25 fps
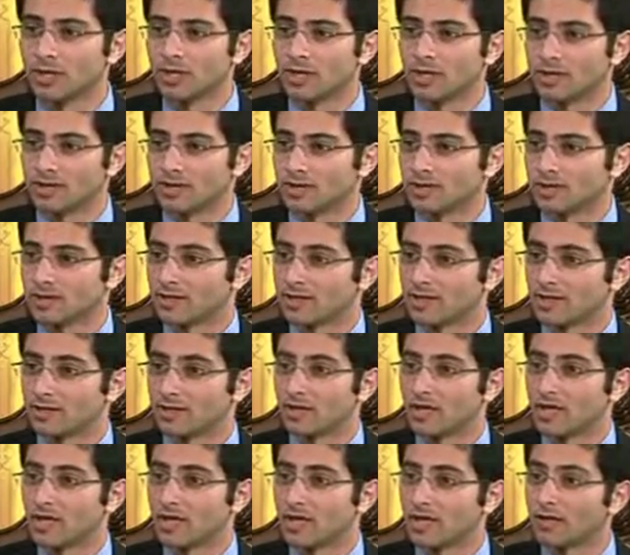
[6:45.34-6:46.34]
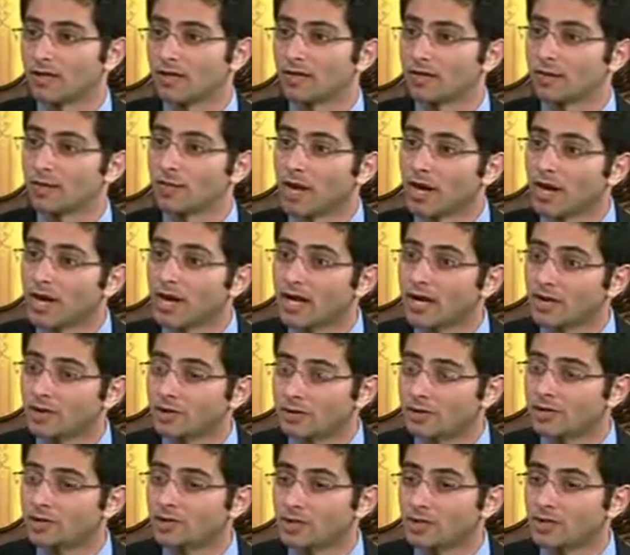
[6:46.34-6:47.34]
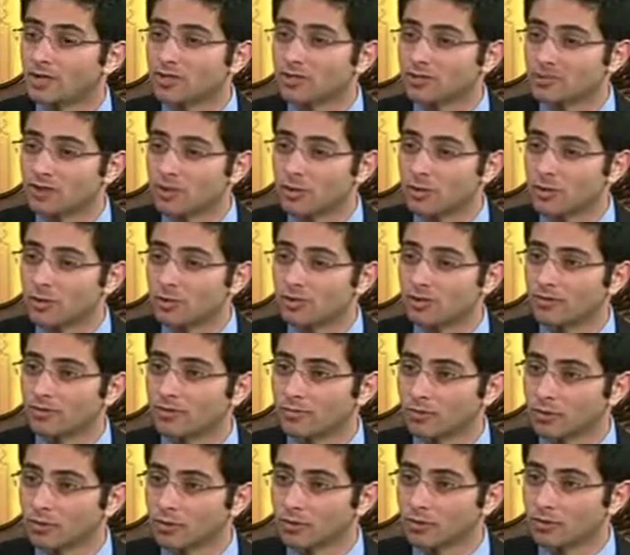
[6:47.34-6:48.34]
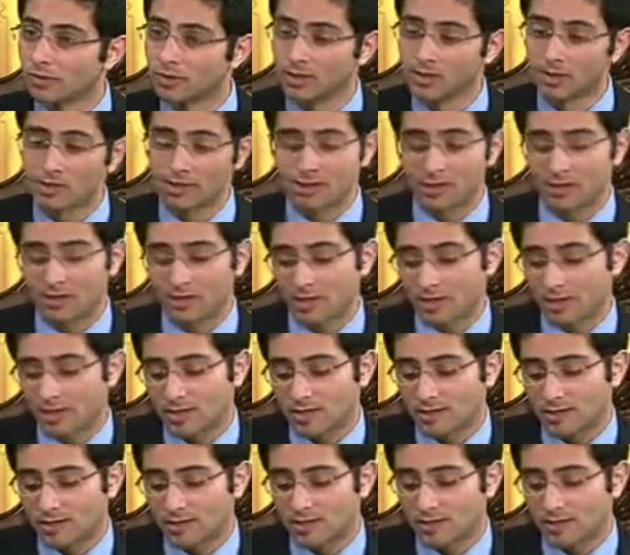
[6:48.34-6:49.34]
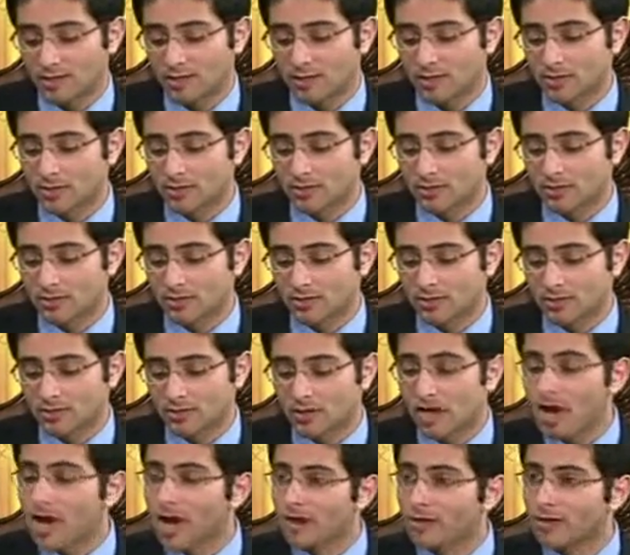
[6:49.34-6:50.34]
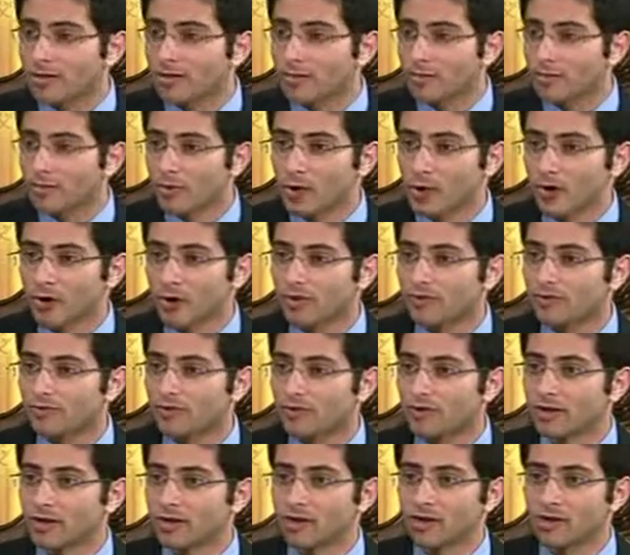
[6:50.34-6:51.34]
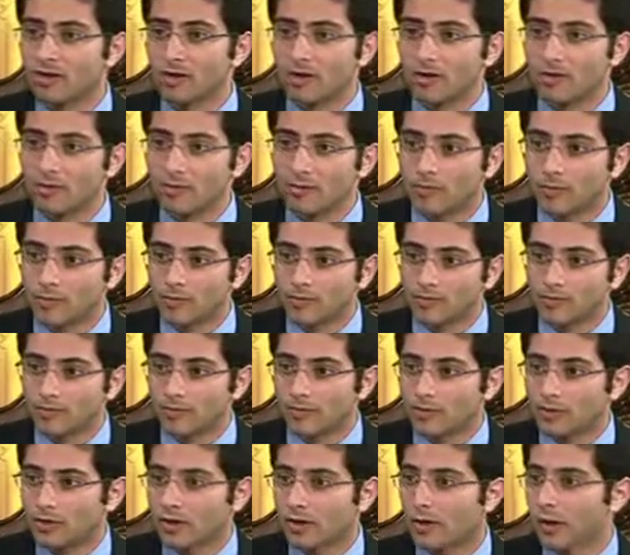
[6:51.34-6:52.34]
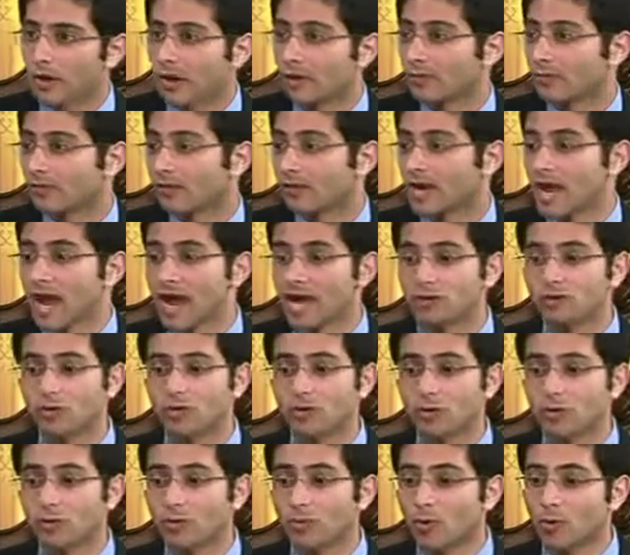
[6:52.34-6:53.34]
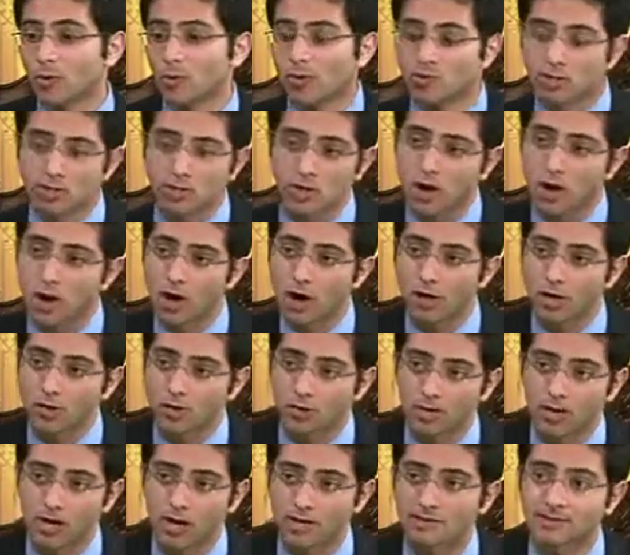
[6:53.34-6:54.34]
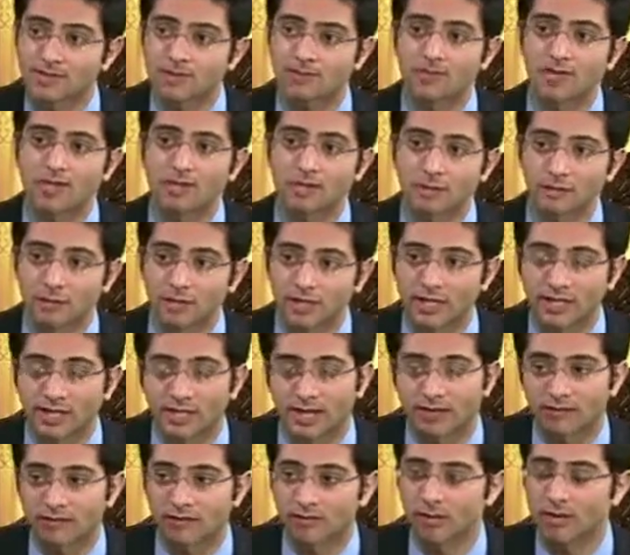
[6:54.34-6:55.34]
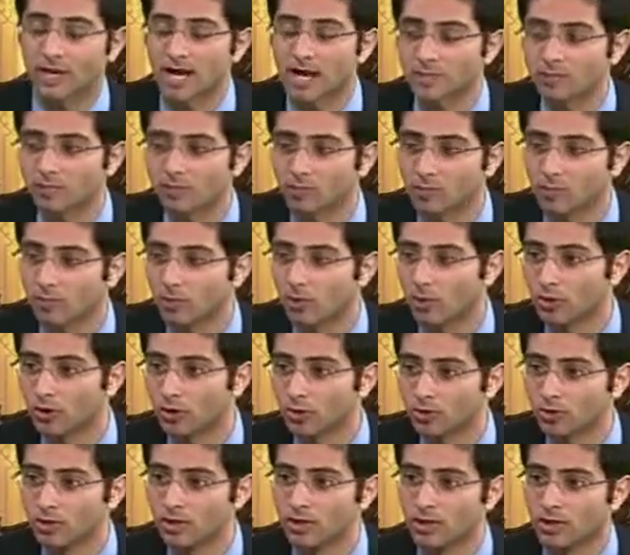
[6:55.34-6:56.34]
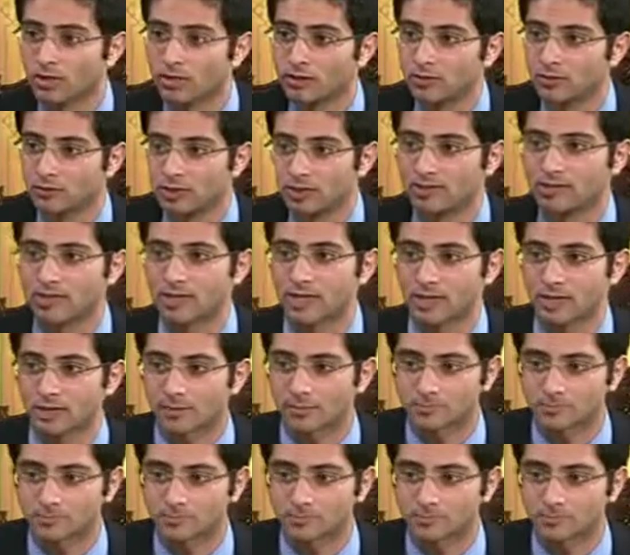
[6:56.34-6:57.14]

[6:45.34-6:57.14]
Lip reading: It's an issue that even by the church's own view is not part of the natural moral law, or not something that we can get from natural moral reasoning.